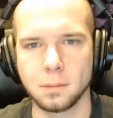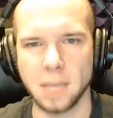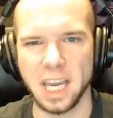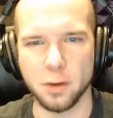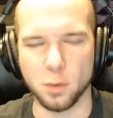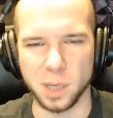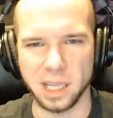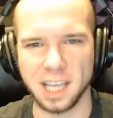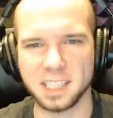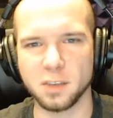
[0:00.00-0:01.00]
Hey everybody,
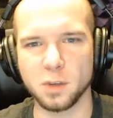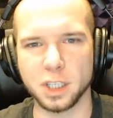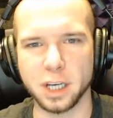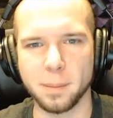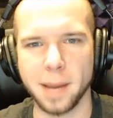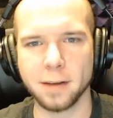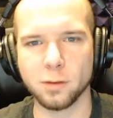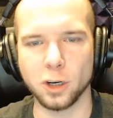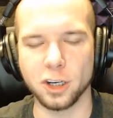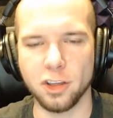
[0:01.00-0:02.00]
Lex DeVille here, back
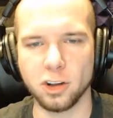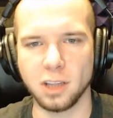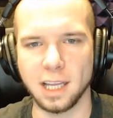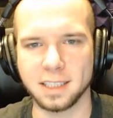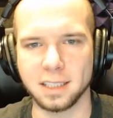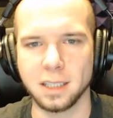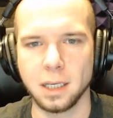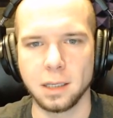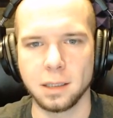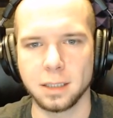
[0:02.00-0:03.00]
for another lesson.
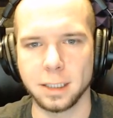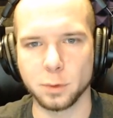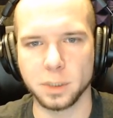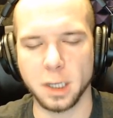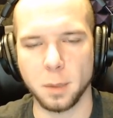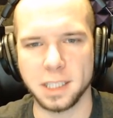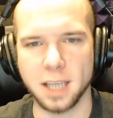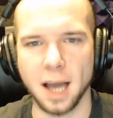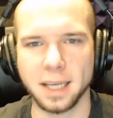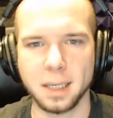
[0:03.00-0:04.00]
This one's going to be
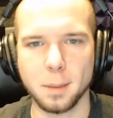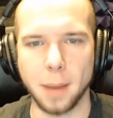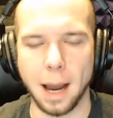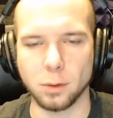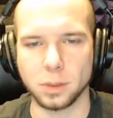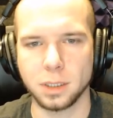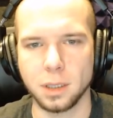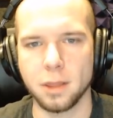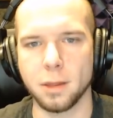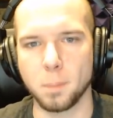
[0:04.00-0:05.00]
talking about
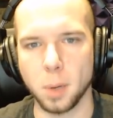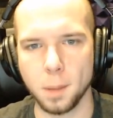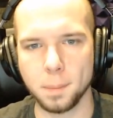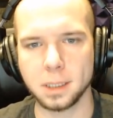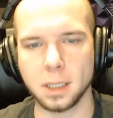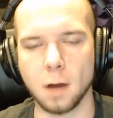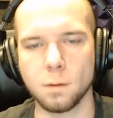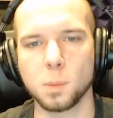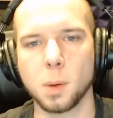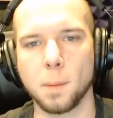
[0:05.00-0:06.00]
the purpose of
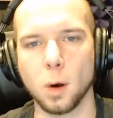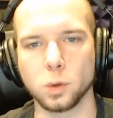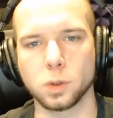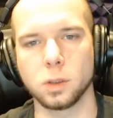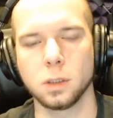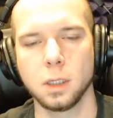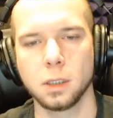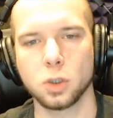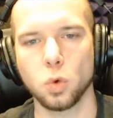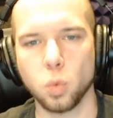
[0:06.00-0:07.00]
a proposal.
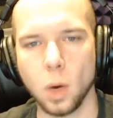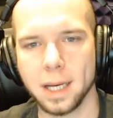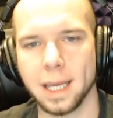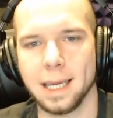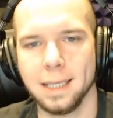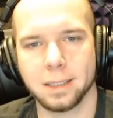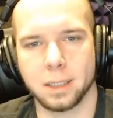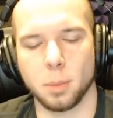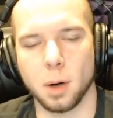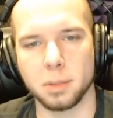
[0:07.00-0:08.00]
So what is
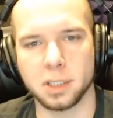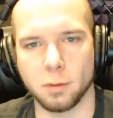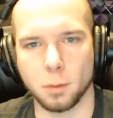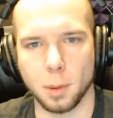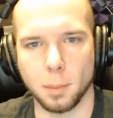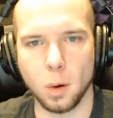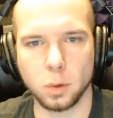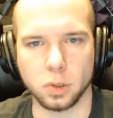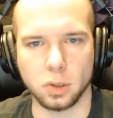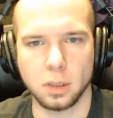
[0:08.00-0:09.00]
the purpose of a
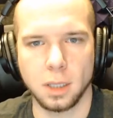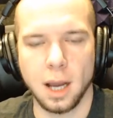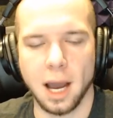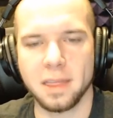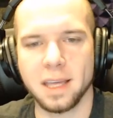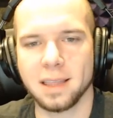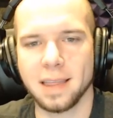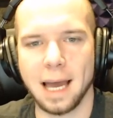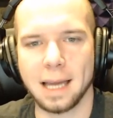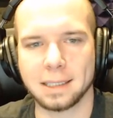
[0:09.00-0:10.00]
proposal? I think
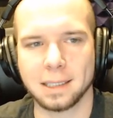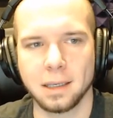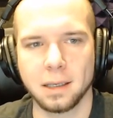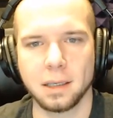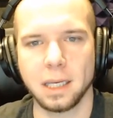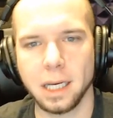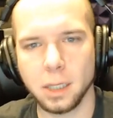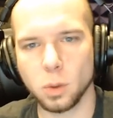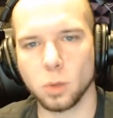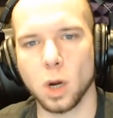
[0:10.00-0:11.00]
that
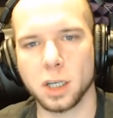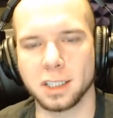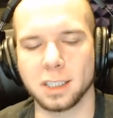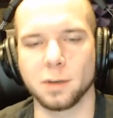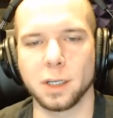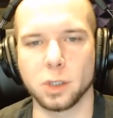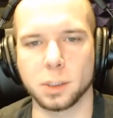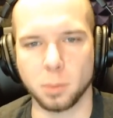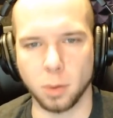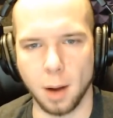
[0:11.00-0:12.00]
anyone watching this video is
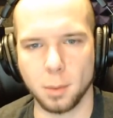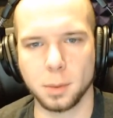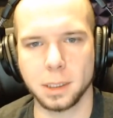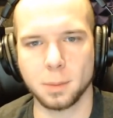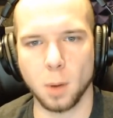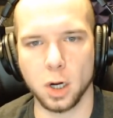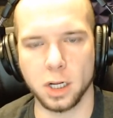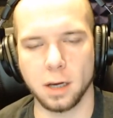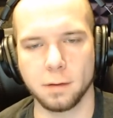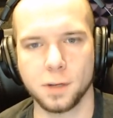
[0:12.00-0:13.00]
probably smart
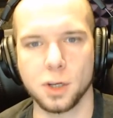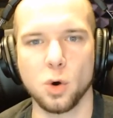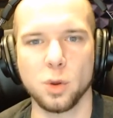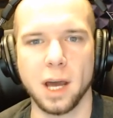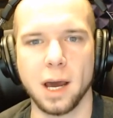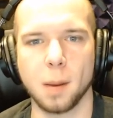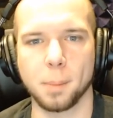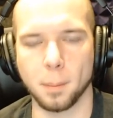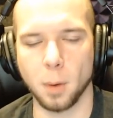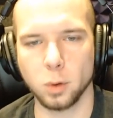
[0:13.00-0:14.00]
enough to know that a
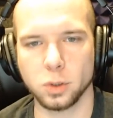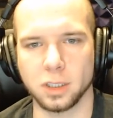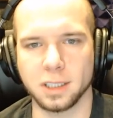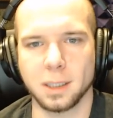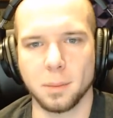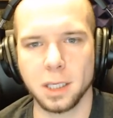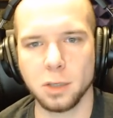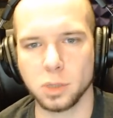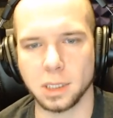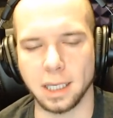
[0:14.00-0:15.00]
proposal is something
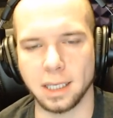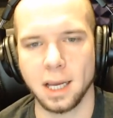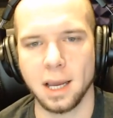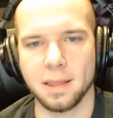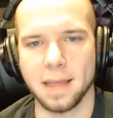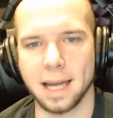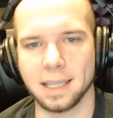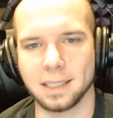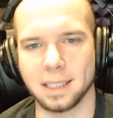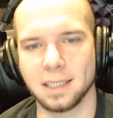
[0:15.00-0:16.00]
you send that
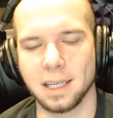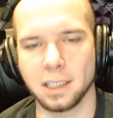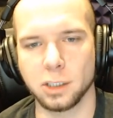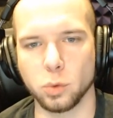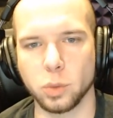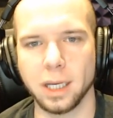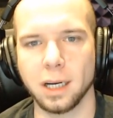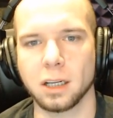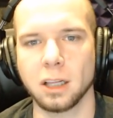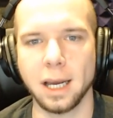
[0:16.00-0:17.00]
is intended to get
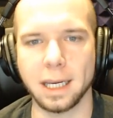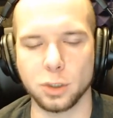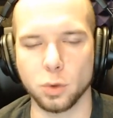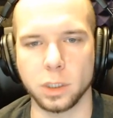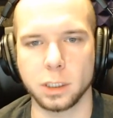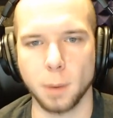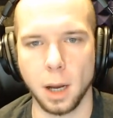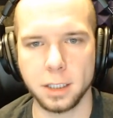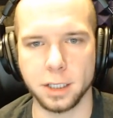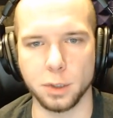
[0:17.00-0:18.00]
a client to
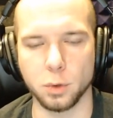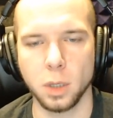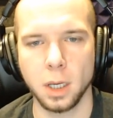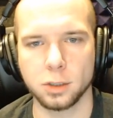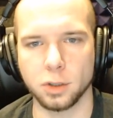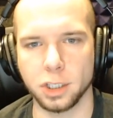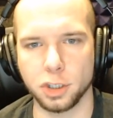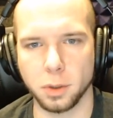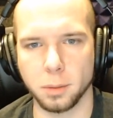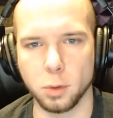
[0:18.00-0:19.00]
respond to you so that
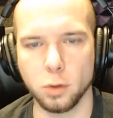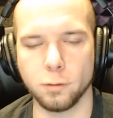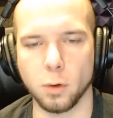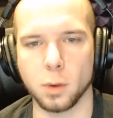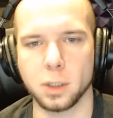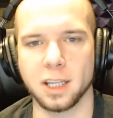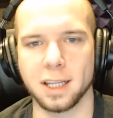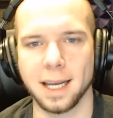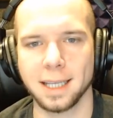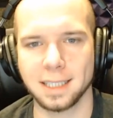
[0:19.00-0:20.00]
you can move forward to
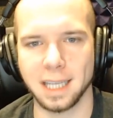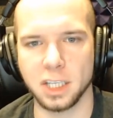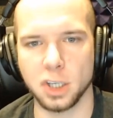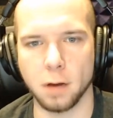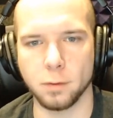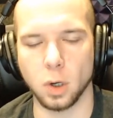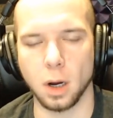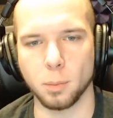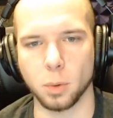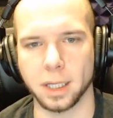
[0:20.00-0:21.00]
the next stage of your
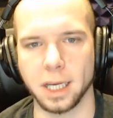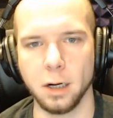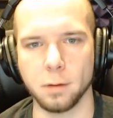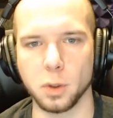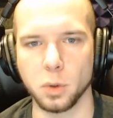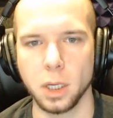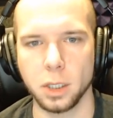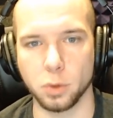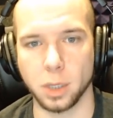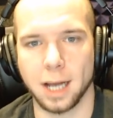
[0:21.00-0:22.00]
Upwork interview.
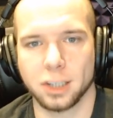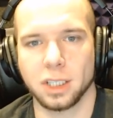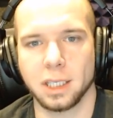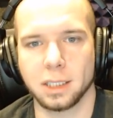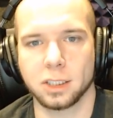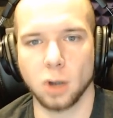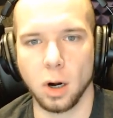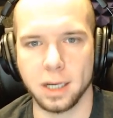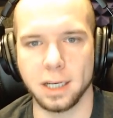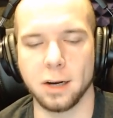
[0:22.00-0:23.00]
You can actually
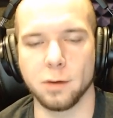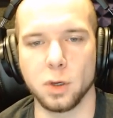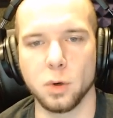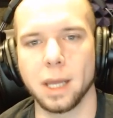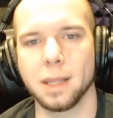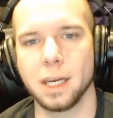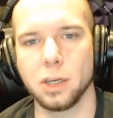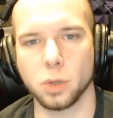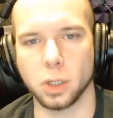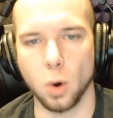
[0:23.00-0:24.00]
start an interview and then
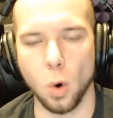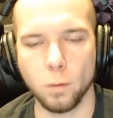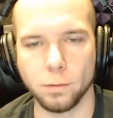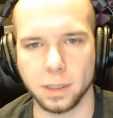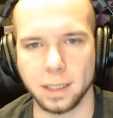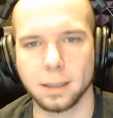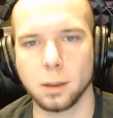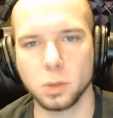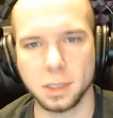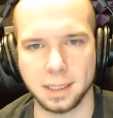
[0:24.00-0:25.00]
you can hopefully
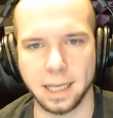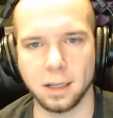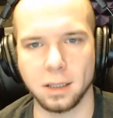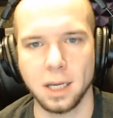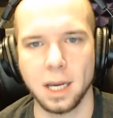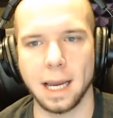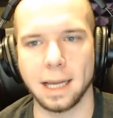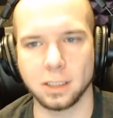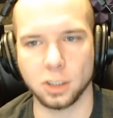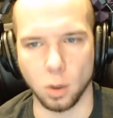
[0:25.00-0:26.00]
close a sale
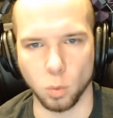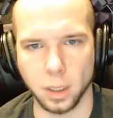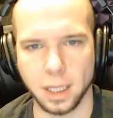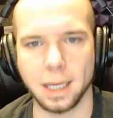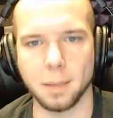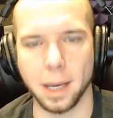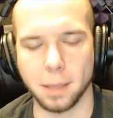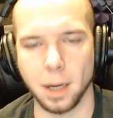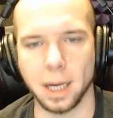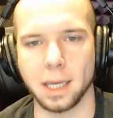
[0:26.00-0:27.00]
and start working and make
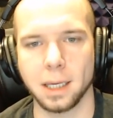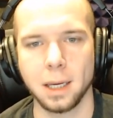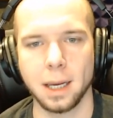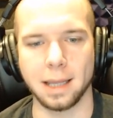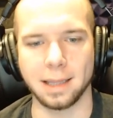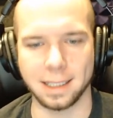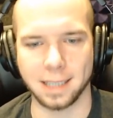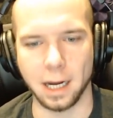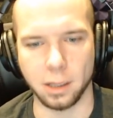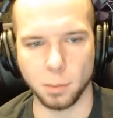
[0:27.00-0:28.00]
money. And that's
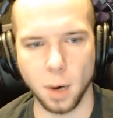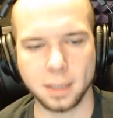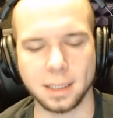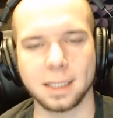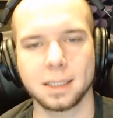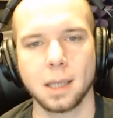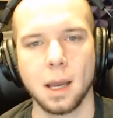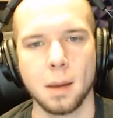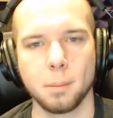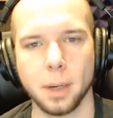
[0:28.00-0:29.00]
kind of the process.
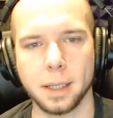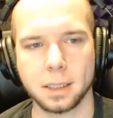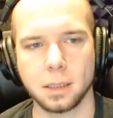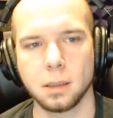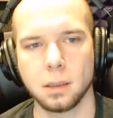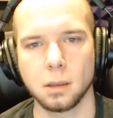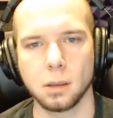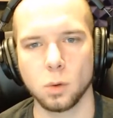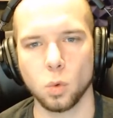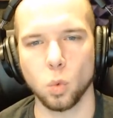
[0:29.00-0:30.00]
But
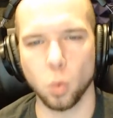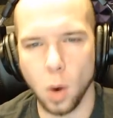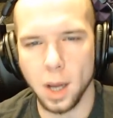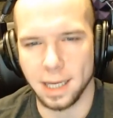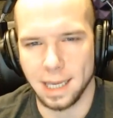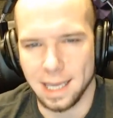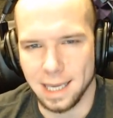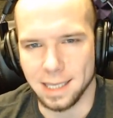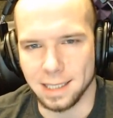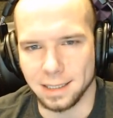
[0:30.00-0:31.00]
what
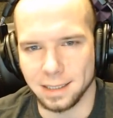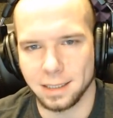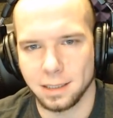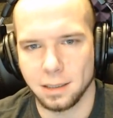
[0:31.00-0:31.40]
is